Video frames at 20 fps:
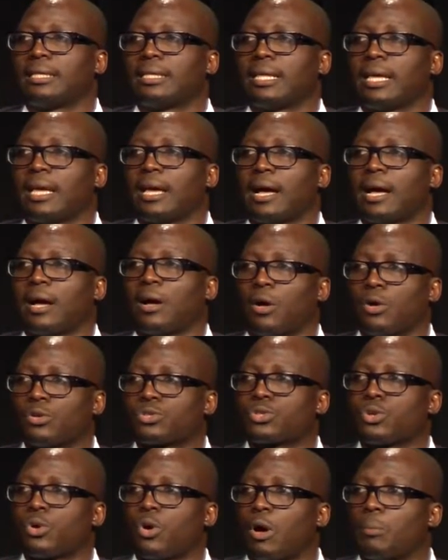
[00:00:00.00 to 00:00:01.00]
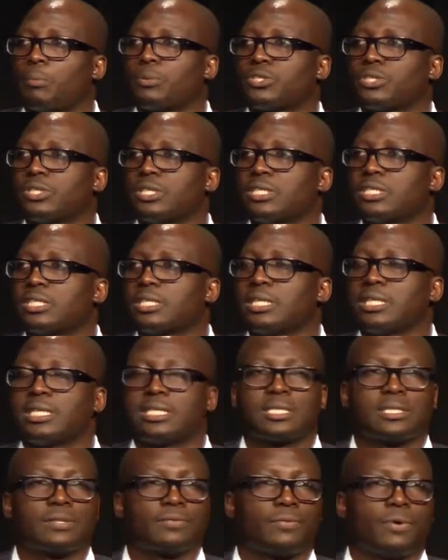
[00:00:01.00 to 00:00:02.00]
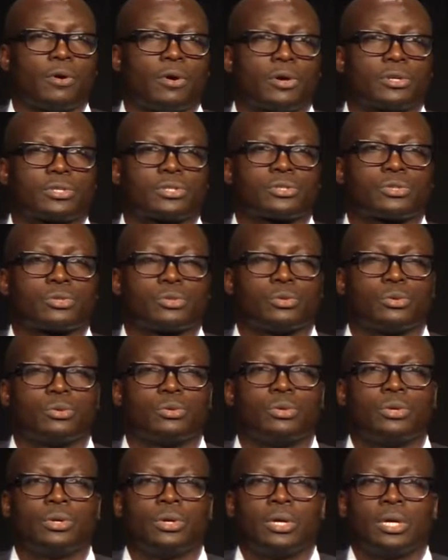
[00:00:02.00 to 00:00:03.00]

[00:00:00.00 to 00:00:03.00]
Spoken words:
they are also opportunities for us to